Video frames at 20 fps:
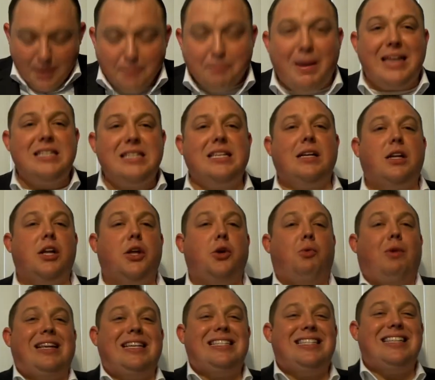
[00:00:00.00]
Basically,
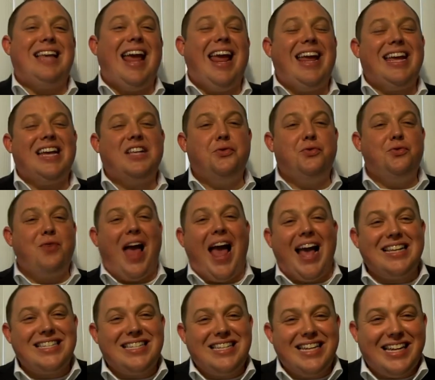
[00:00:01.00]
what he's saying is
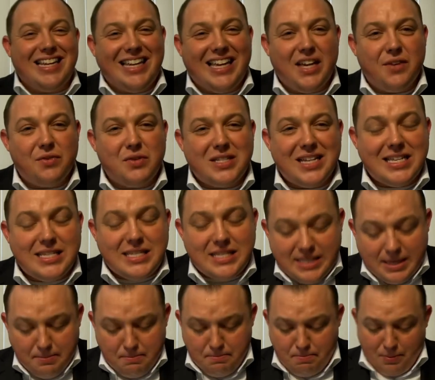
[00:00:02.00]
fasting gives us
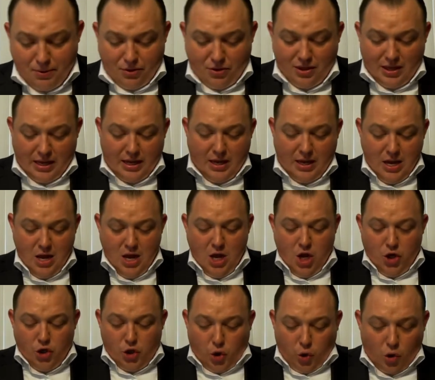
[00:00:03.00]
sympathy
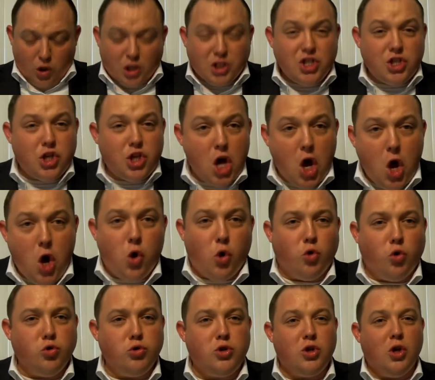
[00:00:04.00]
towards
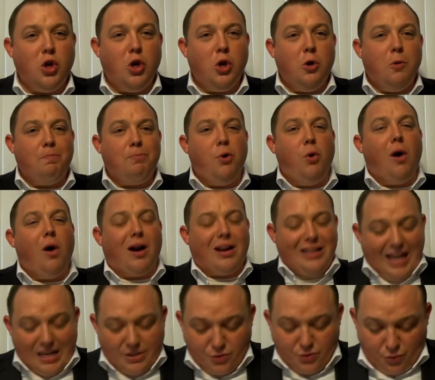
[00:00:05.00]
those who are
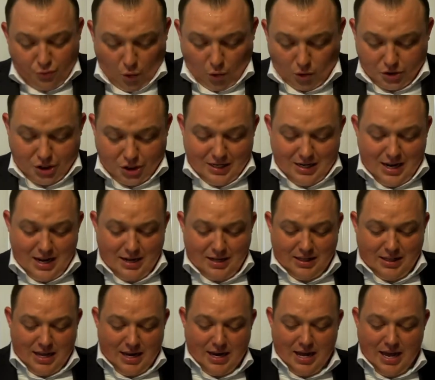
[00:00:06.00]
less
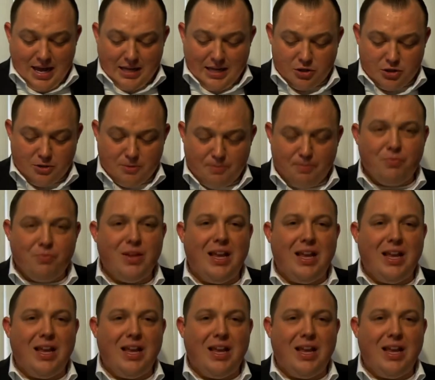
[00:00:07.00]
fortunate than us.